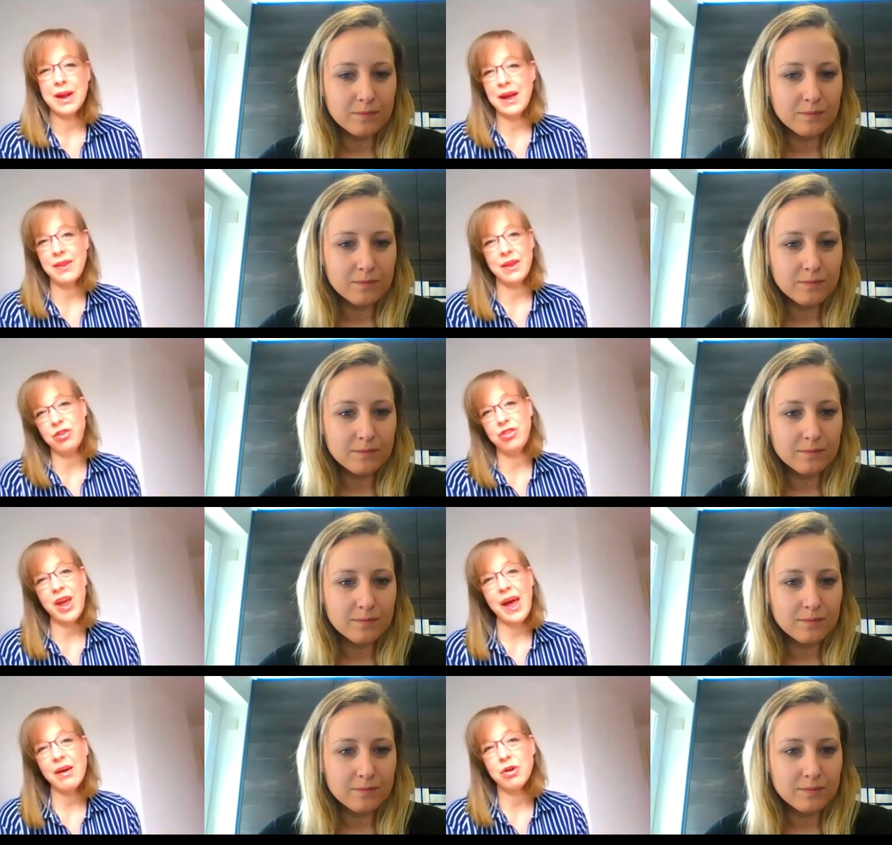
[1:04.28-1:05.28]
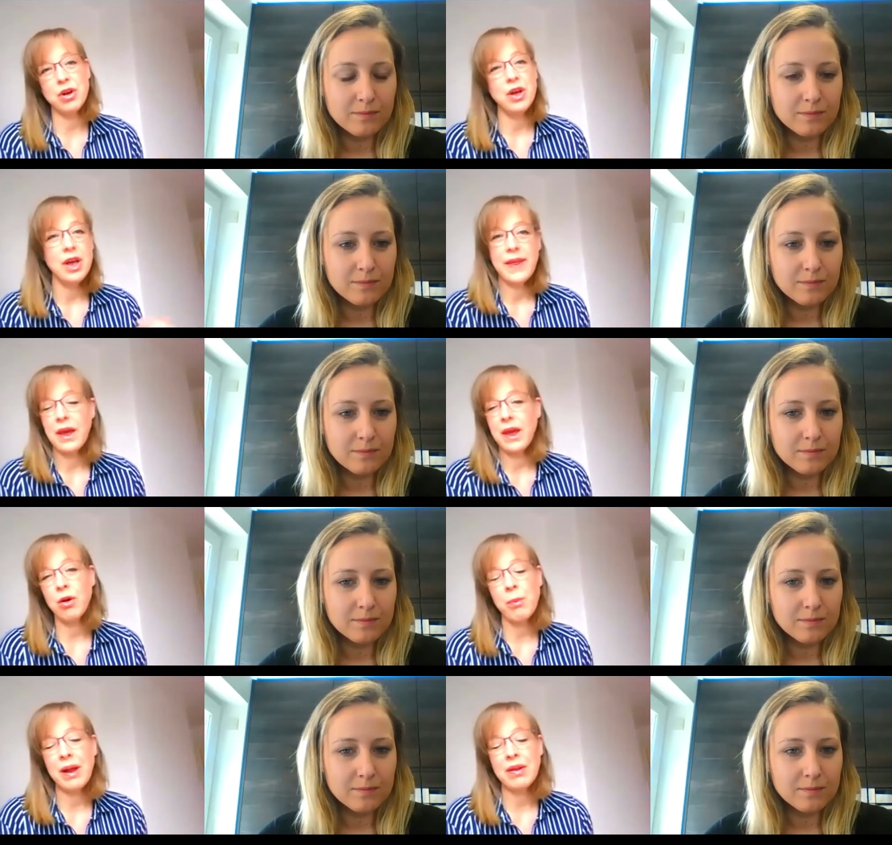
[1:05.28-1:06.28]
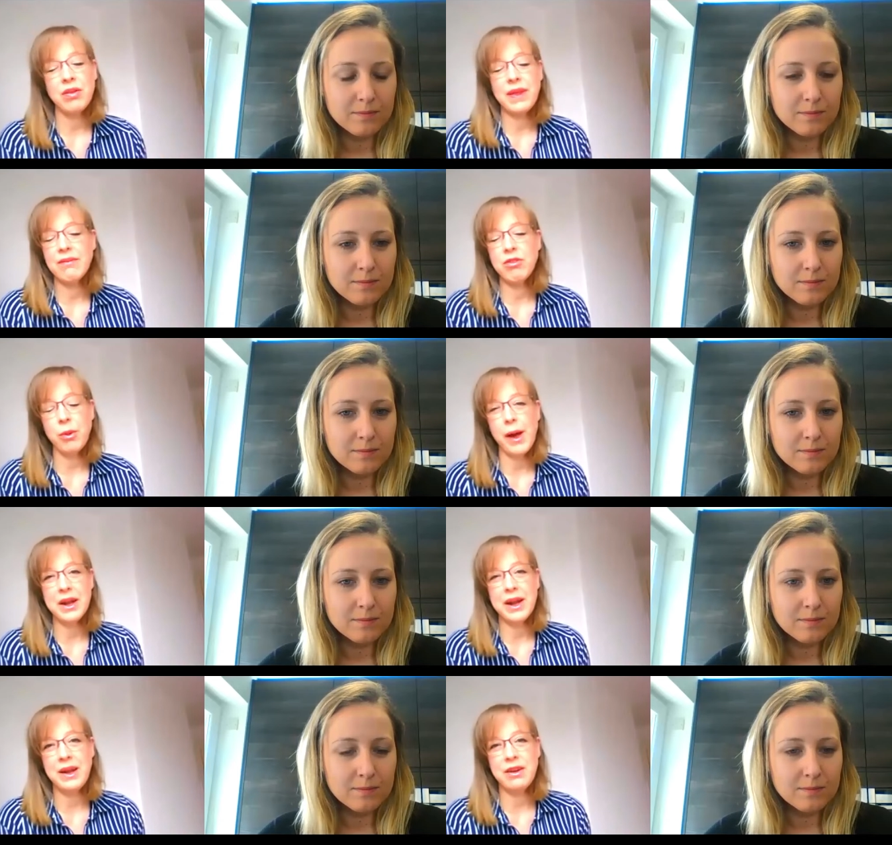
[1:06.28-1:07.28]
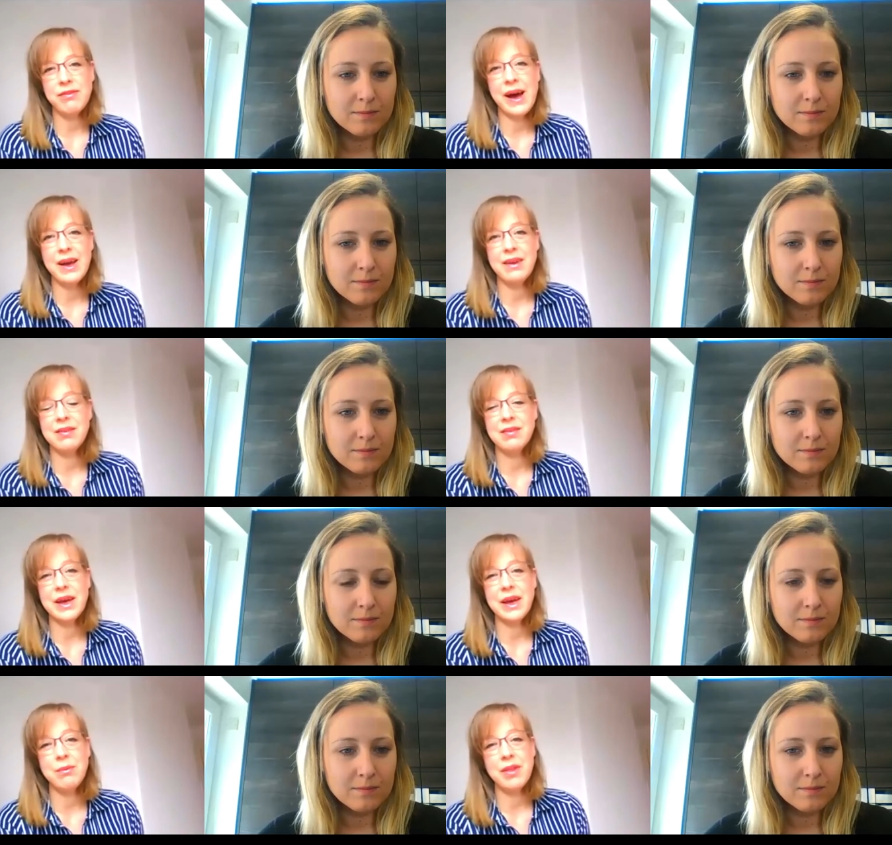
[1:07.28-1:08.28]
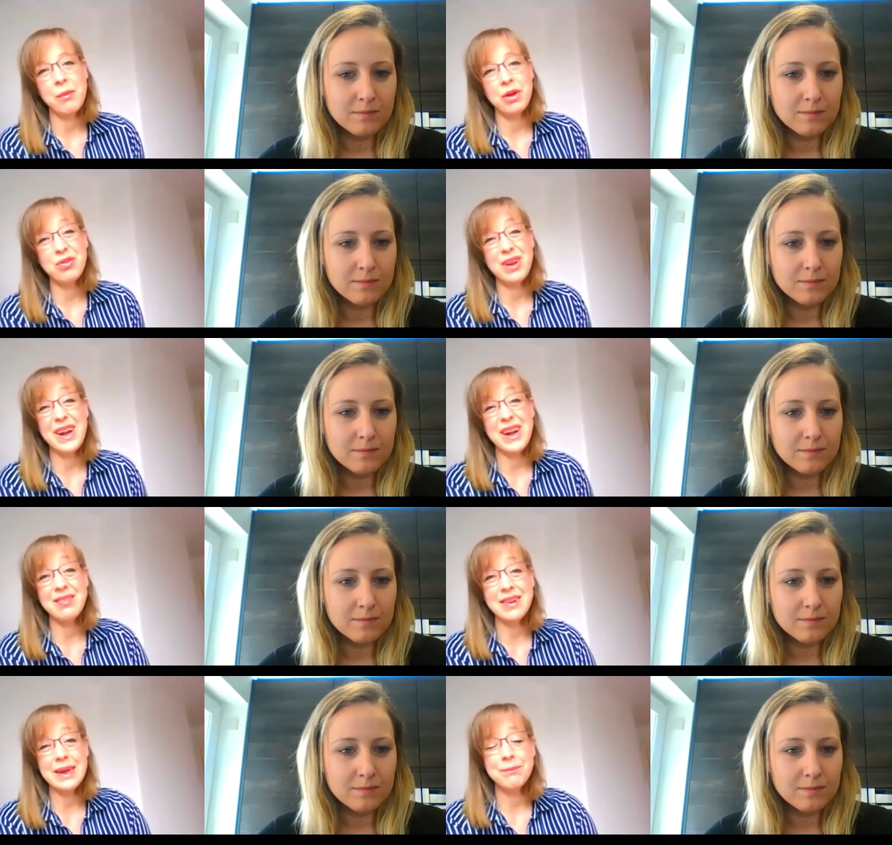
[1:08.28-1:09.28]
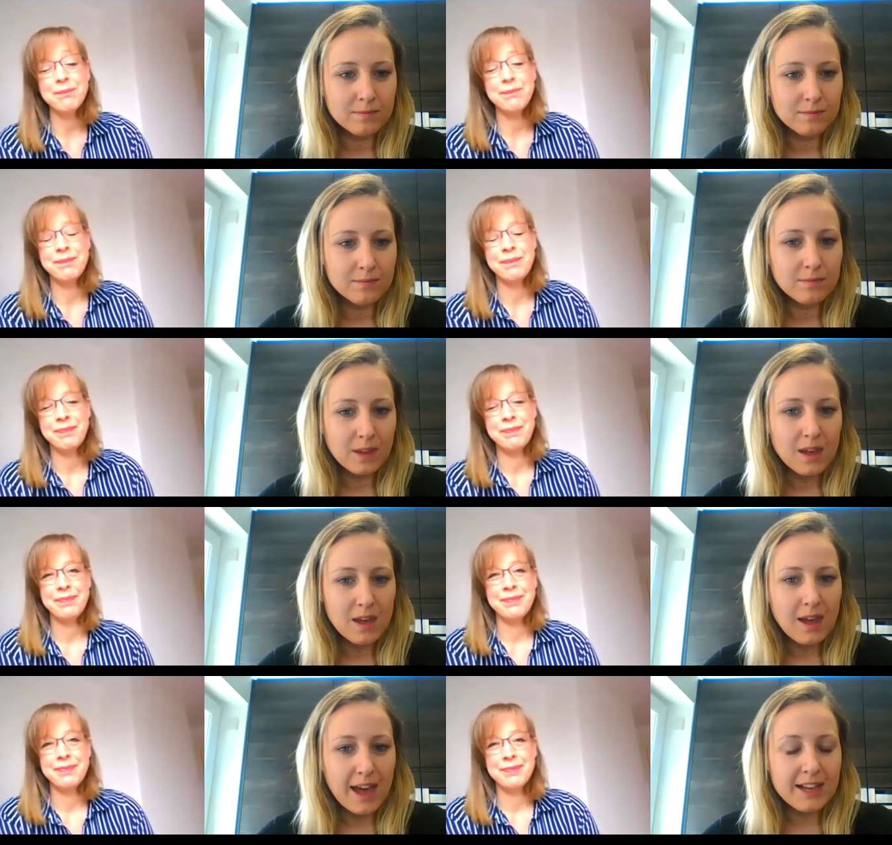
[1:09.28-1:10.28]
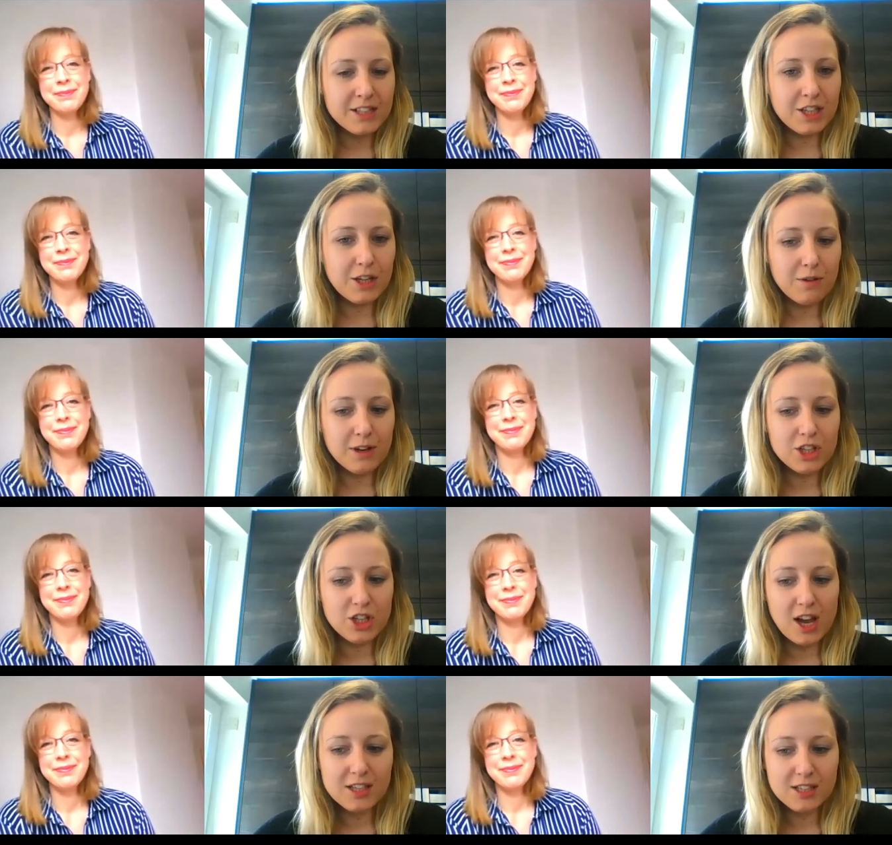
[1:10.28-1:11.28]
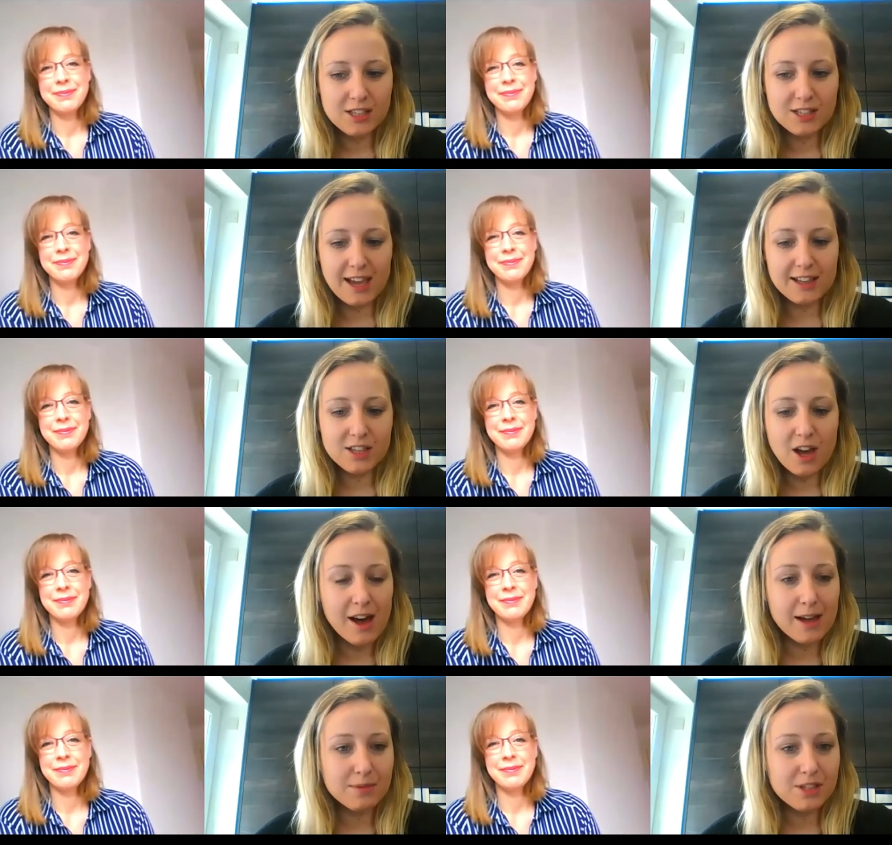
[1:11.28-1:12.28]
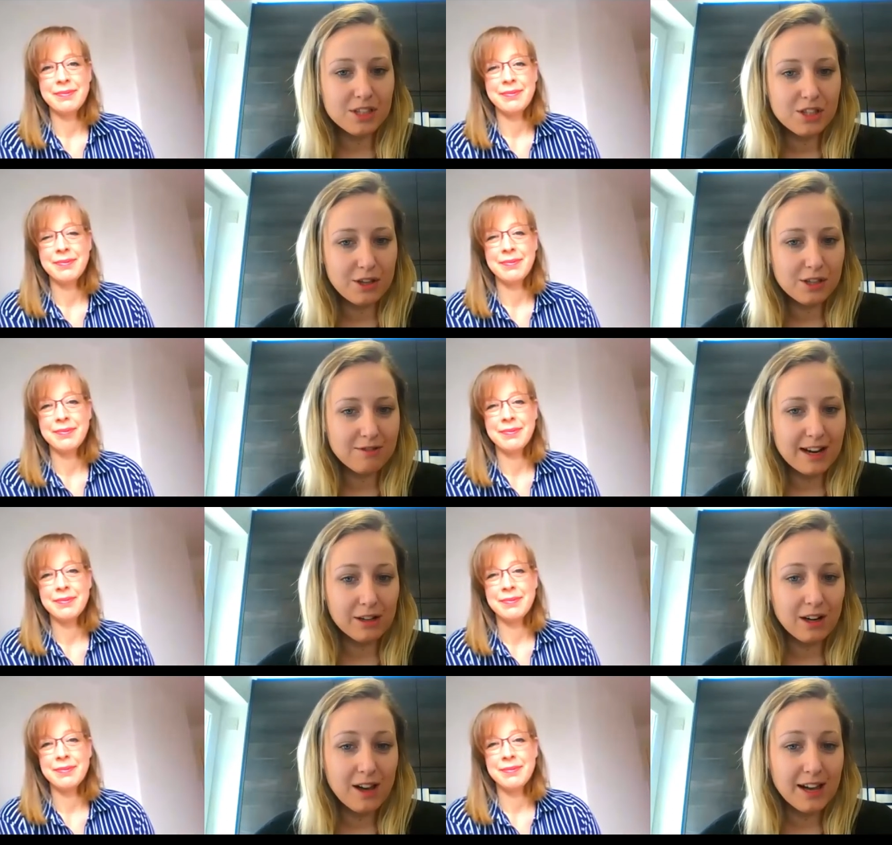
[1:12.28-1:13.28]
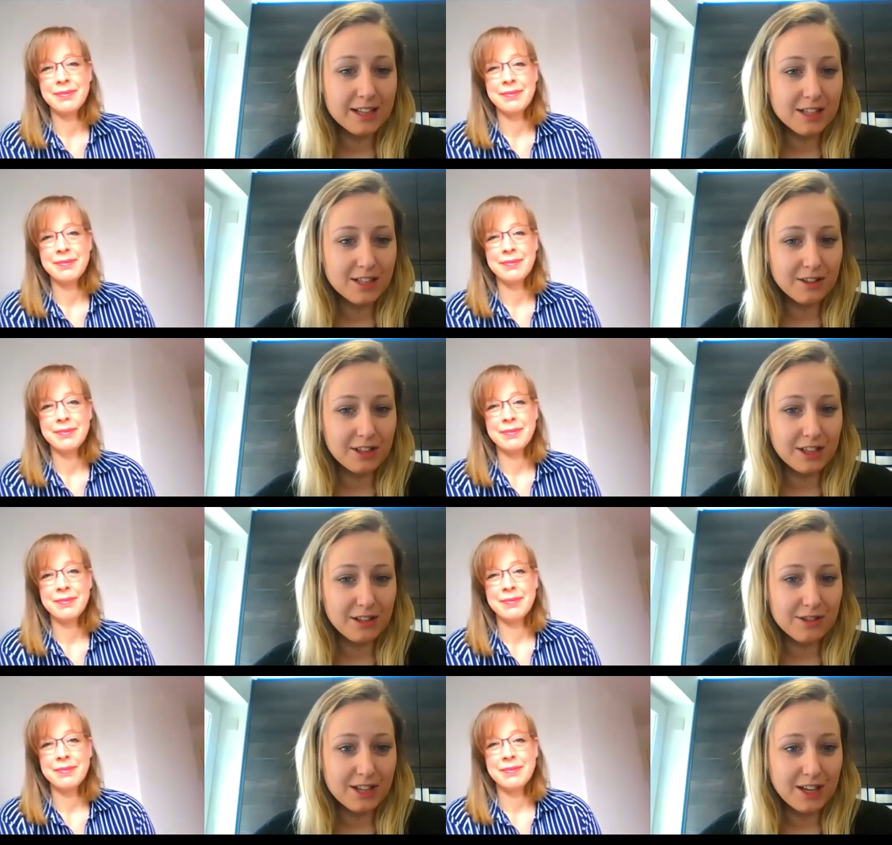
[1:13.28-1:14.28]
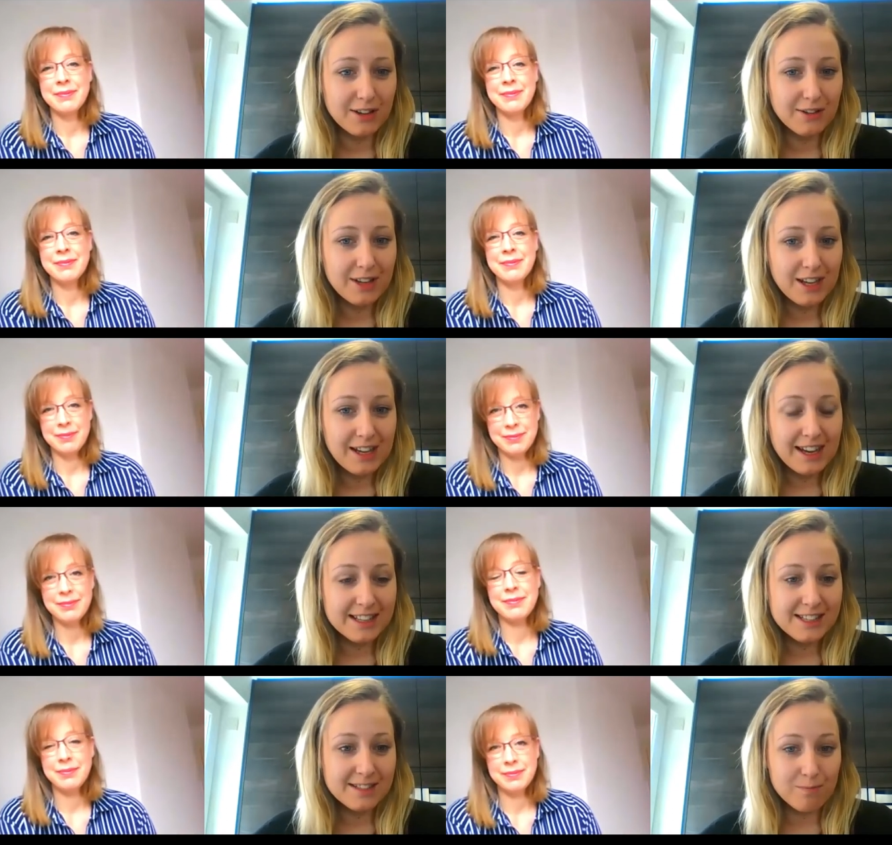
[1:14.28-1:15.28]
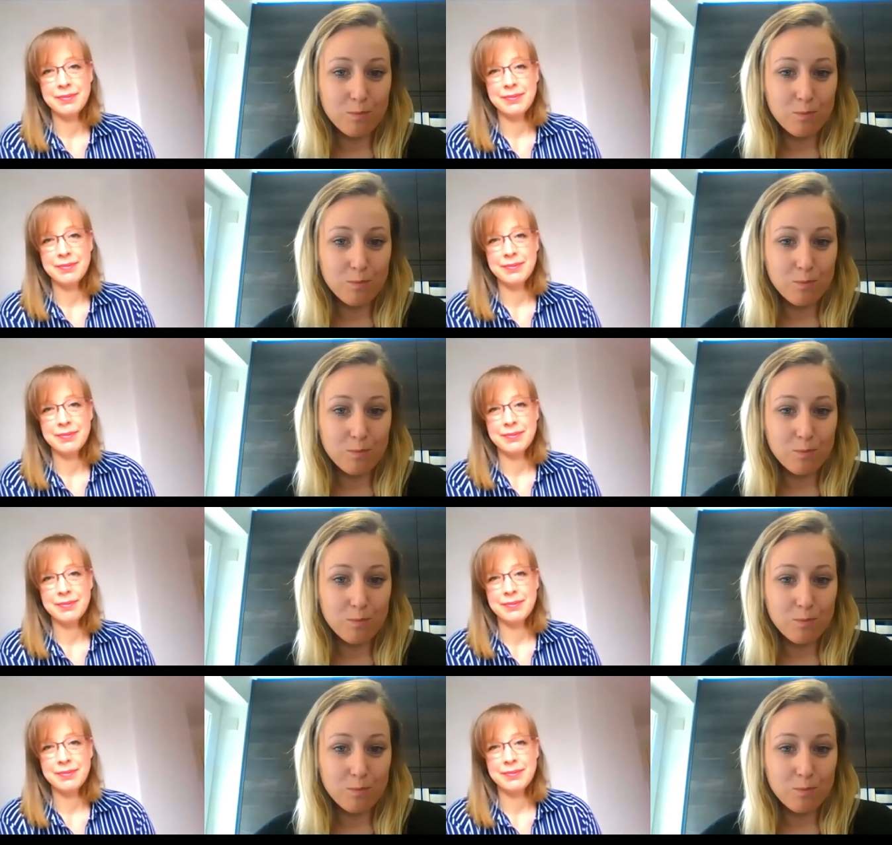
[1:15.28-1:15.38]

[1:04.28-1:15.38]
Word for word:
Speaker 1: either share or they can come back to, they can view it on any device. Um, so that works really nicely.
Speaker 2: And you adjust times to suit around clients, don't you? So it's